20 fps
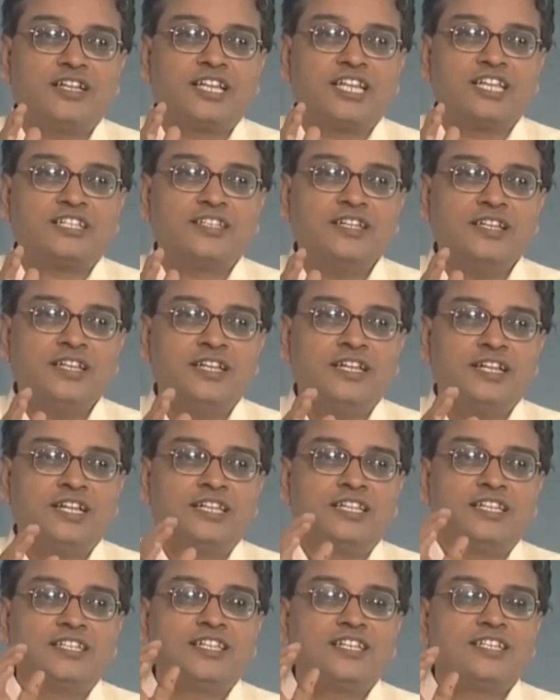reason
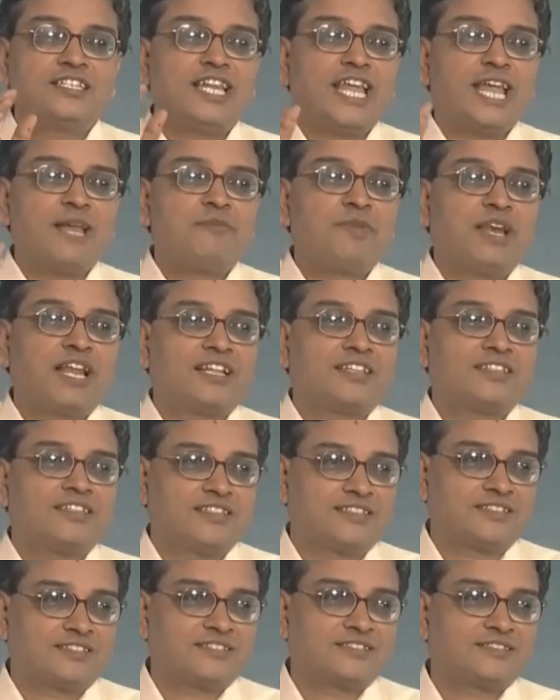this is named like
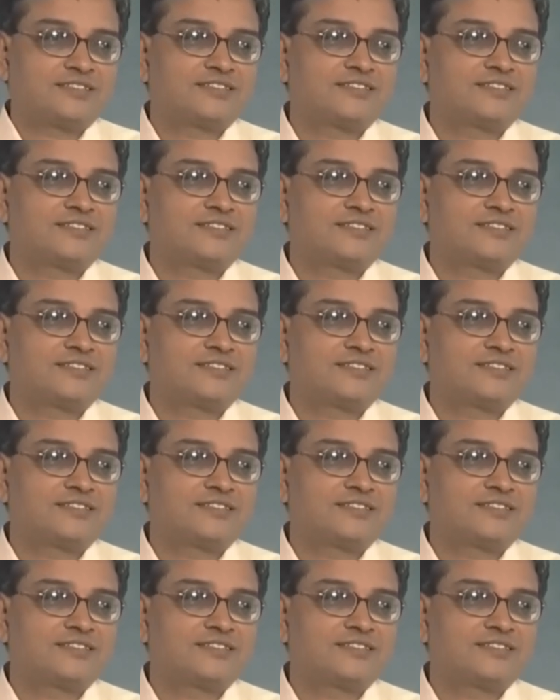this.